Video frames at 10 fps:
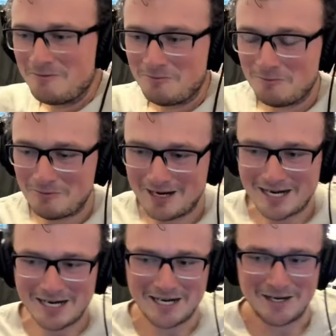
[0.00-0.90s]

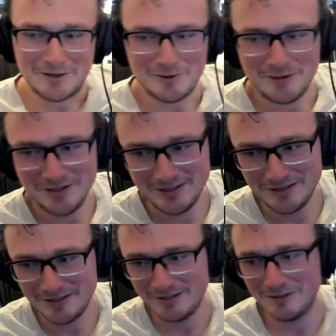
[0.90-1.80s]
Wow.
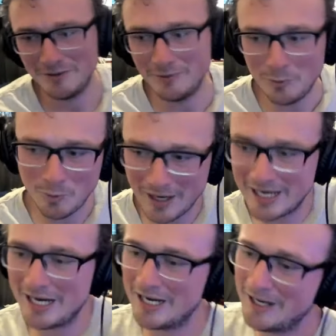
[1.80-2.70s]

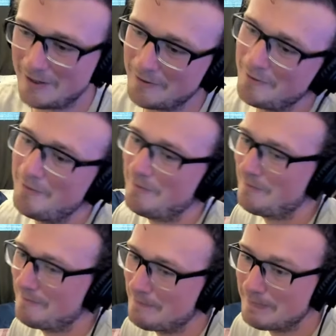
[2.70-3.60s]
Wow.
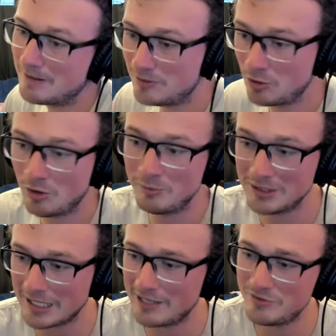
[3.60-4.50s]
A normal
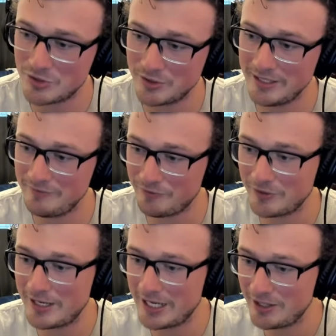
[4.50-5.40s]
live stream
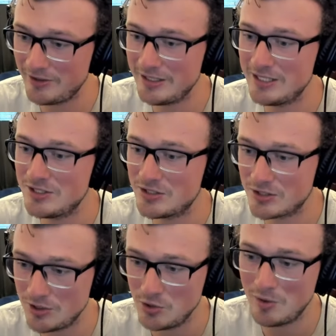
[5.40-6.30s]
for Harry is
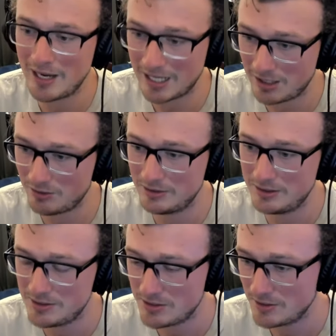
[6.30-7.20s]
2
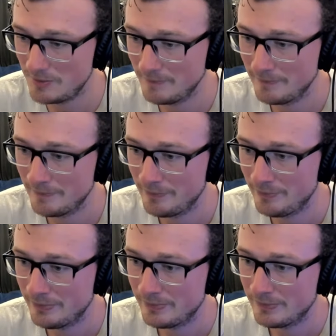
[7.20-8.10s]
hours.
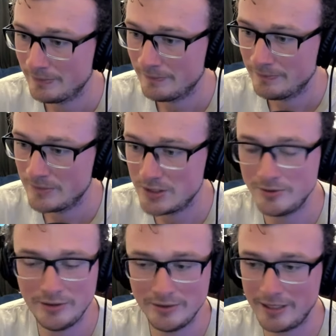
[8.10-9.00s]

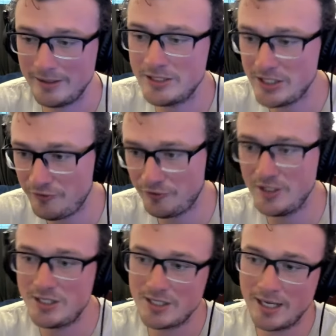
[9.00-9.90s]
Dude, you gotta, is he
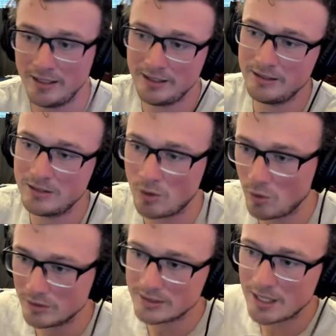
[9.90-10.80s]
freestyling the
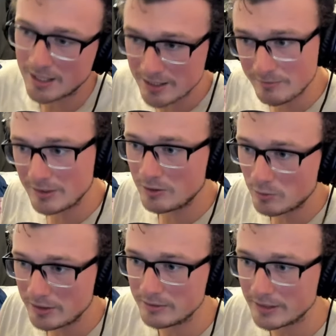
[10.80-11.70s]
whole time? Like,
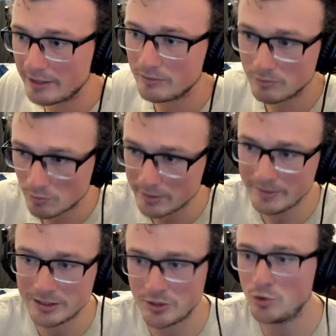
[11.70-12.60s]
what do you
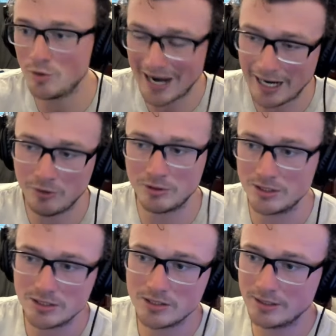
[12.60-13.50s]
mean 2
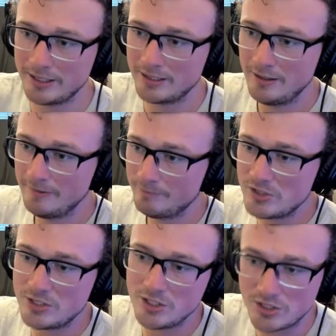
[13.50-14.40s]
hours? Like,
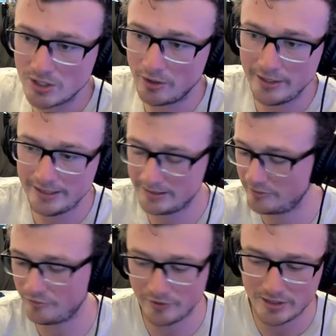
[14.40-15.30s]
does he start it and
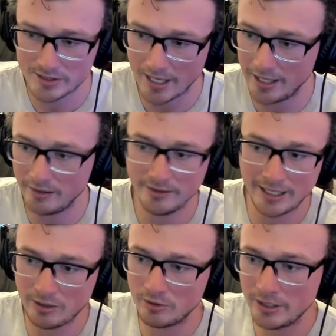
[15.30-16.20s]
then freestyle an
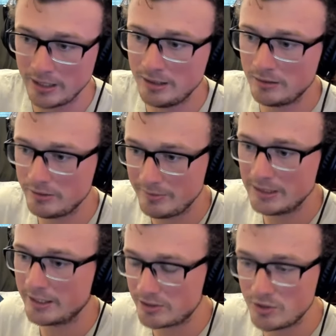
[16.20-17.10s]
hour in? Or you
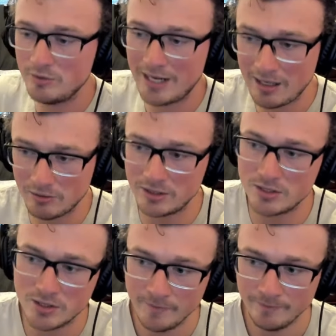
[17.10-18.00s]
mean like 2
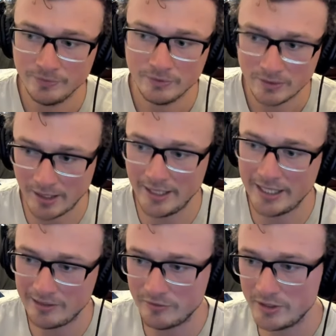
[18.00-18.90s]
hours on
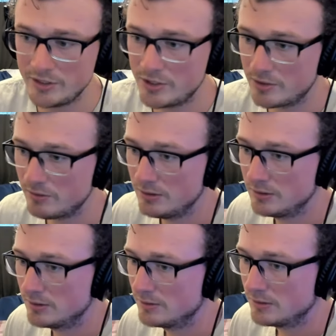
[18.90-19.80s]
average?
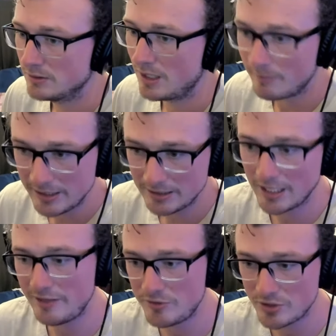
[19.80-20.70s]
How many
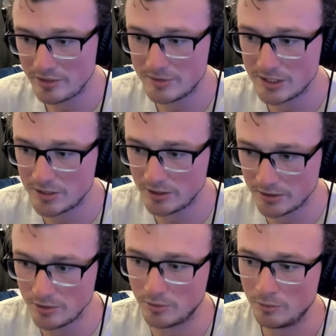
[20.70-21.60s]
live streams does he
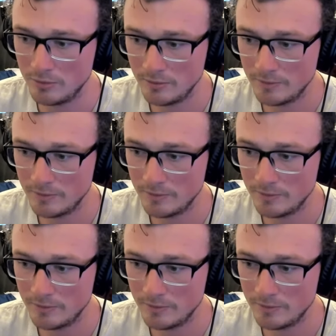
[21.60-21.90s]
do?